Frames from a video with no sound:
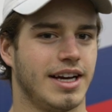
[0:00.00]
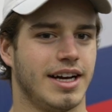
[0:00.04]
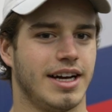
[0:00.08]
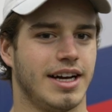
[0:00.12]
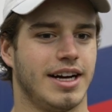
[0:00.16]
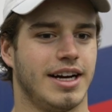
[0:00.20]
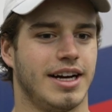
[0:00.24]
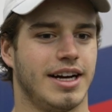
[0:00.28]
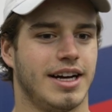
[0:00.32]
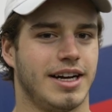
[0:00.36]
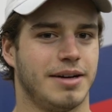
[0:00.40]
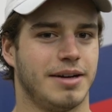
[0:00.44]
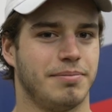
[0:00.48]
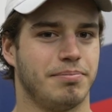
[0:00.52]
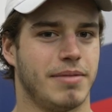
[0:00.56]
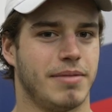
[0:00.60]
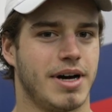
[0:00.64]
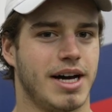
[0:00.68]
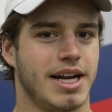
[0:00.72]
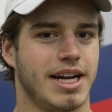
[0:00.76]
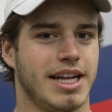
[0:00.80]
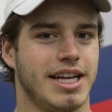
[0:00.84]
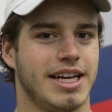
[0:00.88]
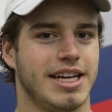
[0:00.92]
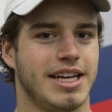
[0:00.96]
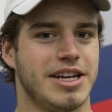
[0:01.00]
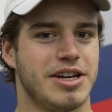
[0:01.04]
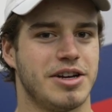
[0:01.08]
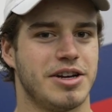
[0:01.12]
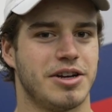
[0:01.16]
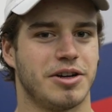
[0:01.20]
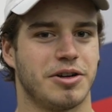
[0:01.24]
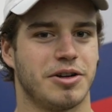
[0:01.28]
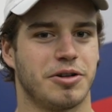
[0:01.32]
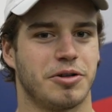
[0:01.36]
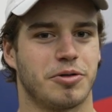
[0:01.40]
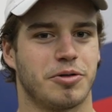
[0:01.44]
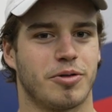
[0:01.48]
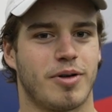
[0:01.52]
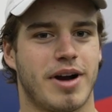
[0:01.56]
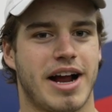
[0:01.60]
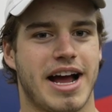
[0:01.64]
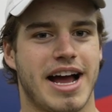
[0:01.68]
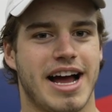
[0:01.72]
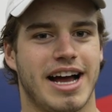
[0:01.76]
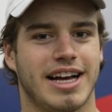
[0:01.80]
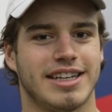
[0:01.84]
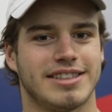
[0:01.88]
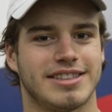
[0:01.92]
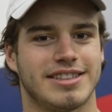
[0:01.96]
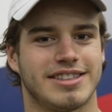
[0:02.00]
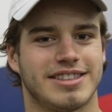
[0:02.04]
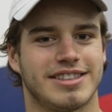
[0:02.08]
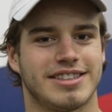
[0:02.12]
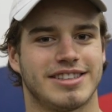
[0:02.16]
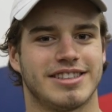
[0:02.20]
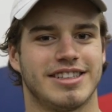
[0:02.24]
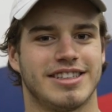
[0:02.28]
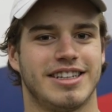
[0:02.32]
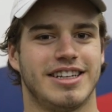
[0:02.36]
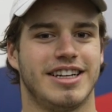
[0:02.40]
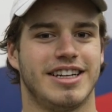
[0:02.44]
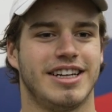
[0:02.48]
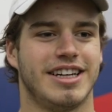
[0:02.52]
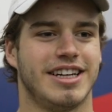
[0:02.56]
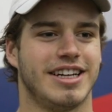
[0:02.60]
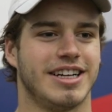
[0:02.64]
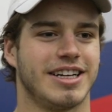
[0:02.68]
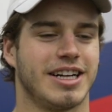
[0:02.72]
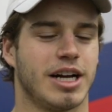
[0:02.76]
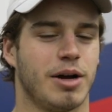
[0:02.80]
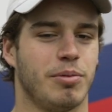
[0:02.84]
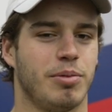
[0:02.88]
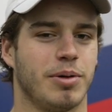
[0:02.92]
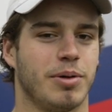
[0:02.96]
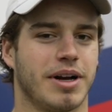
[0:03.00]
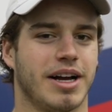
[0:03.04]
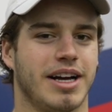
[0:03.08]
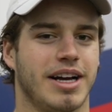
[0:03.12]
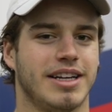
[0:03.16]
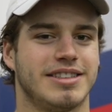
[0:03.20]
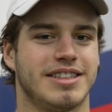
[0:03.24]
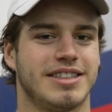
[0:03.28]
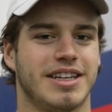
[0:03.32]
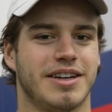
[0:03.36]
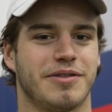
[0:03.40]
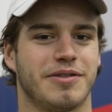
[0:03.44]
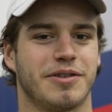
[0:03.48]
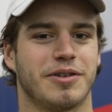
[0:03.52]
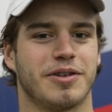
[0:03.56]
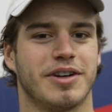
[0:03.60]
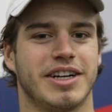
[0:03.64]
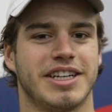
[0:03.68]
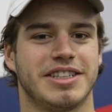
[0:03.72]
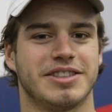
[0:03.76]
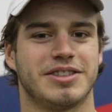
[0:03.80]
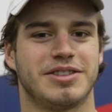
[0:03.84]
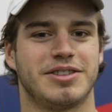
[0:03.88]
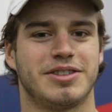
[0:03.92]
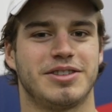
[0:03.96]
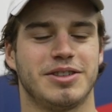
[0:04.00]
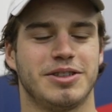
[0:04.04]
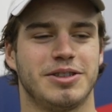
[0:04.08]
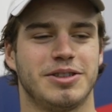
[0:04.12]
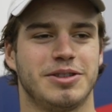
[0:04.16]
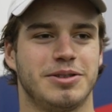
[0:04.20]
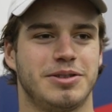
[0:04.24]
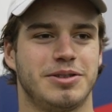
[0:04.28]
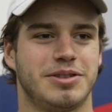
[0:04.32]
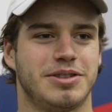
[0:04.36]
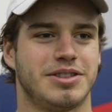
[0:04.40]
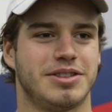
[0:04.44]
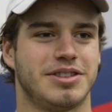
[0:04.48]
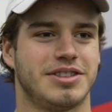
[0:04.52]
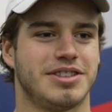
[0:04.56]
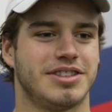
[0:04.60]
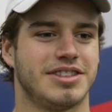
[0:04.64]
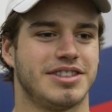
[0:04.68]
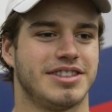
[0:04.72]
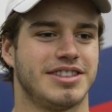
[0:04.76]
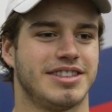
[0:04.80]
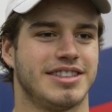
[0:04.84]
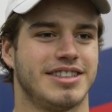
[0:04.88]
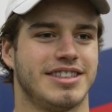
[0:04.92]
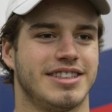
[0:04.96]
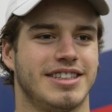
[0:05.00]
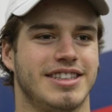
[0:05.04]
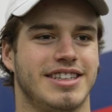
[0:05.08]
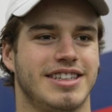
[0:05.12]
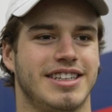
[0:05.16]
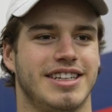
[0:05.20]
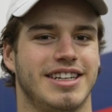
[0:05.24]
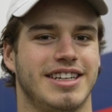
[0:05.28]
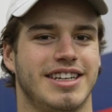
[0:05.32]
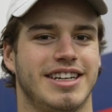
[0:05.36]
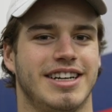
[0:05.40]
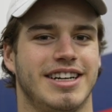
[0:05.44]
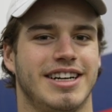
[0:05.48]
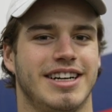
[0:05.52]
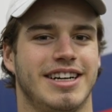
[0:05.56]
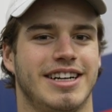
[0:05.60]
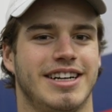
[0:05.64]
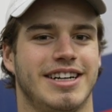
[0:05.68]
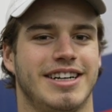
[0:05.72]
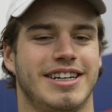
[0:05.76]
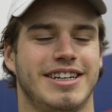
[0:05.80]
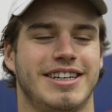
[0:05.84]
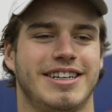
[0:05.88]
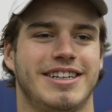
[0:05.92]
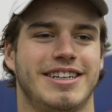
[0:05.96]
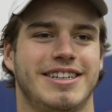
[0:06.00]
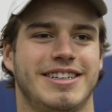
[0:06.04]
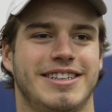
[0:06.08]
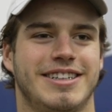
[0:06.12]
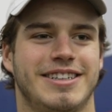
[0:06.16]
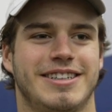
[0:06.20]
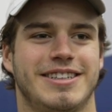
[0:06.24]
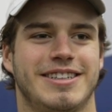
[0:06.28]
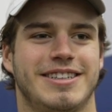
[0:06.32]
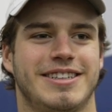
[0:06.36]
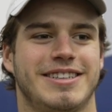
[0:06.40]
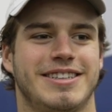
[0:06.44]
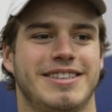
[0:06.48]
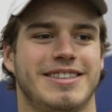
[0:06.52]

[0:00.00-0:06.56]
Money, grass, a couple guys have green suits, the